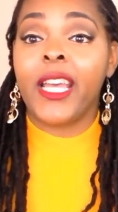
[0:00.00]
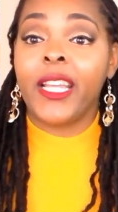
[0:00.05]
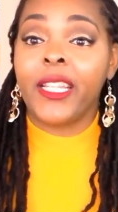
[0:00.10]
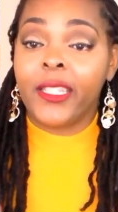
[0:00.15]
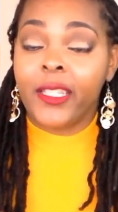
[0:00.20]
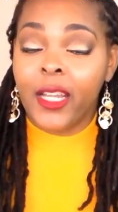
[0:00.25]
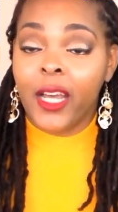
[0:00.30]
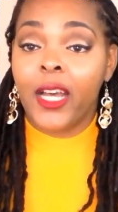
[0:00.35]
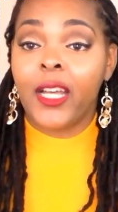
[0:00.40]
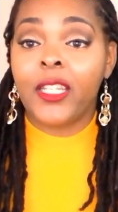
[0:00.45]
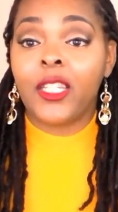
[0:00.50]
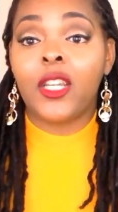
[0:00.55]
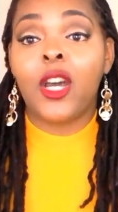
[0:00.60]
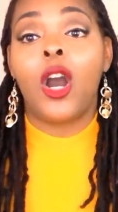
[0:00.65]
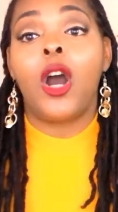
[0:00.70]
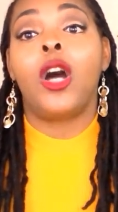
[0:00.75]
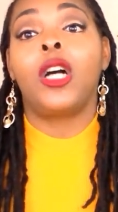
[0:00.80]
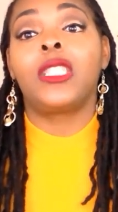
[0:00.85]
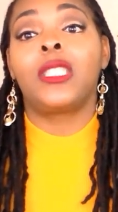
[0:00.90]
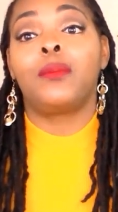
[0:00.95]
it does
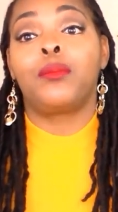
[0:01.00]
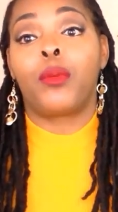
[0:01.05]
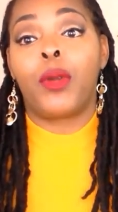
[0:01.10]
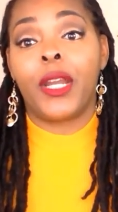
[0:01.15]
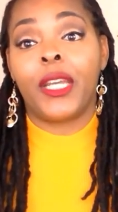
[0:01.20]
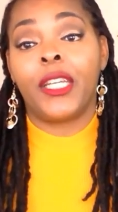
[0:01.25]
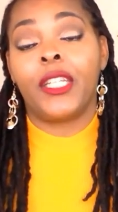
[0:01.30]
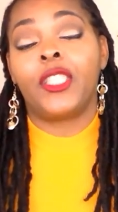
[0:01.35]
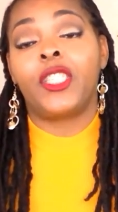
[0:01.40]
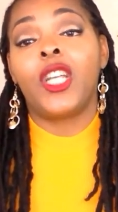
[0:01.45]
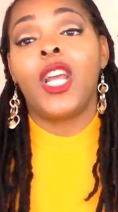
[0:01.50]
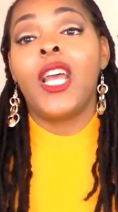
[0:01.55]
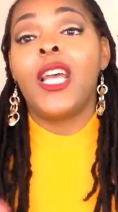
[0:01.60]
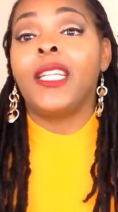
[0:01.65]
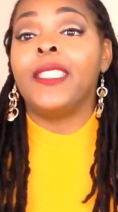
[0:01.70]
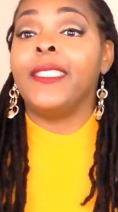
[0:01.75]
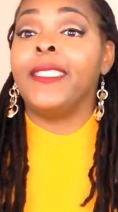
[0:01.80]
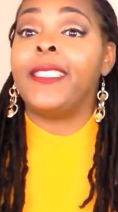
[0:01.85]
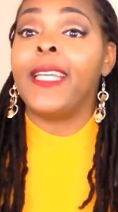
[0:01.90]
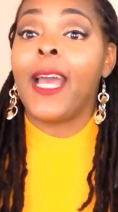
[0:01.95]
cause breakage
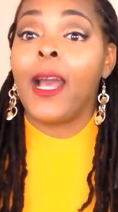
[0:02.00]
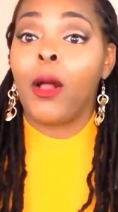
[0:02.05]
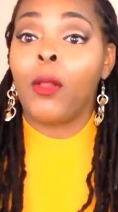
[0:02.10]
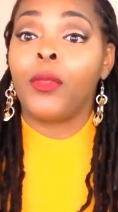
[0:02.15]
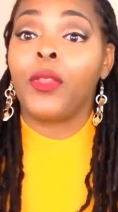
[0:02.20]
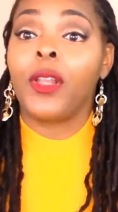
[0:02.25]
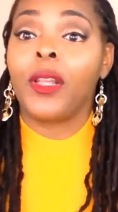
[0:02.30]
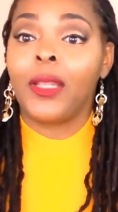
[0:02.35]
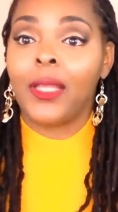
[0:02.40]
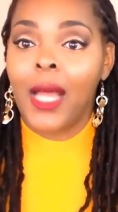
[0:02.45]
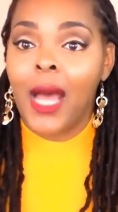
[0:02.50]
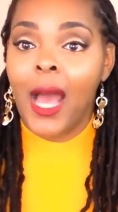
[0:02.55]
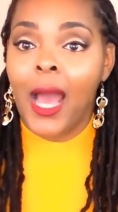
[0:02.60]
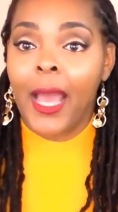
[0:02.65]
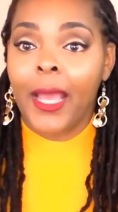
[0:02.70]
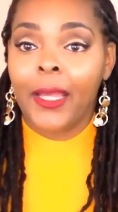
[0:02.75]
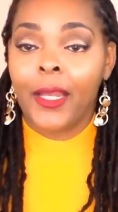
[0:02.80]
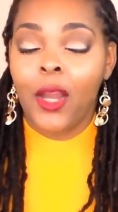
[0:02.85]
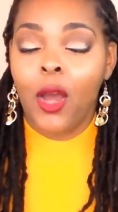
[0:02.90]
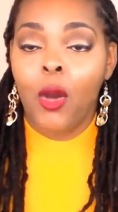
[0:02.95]
down the
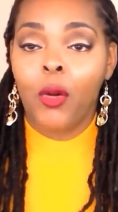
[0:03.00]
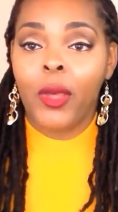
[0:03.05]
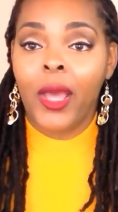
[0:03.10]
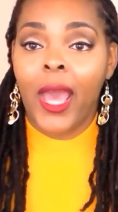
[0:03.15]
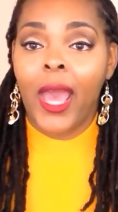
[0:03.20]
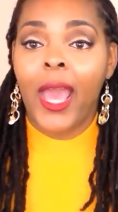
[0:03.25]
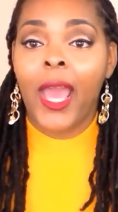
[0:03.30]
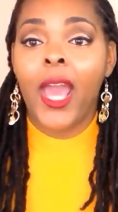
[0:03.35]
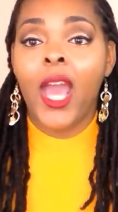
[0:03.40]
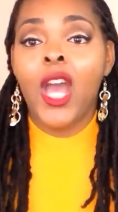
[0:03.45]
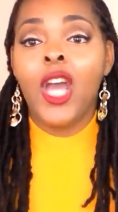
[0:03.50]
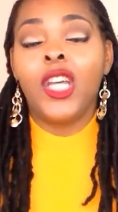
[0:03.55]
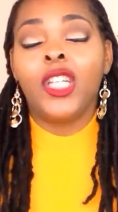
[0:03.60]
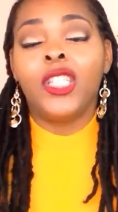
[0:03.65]
line, okay?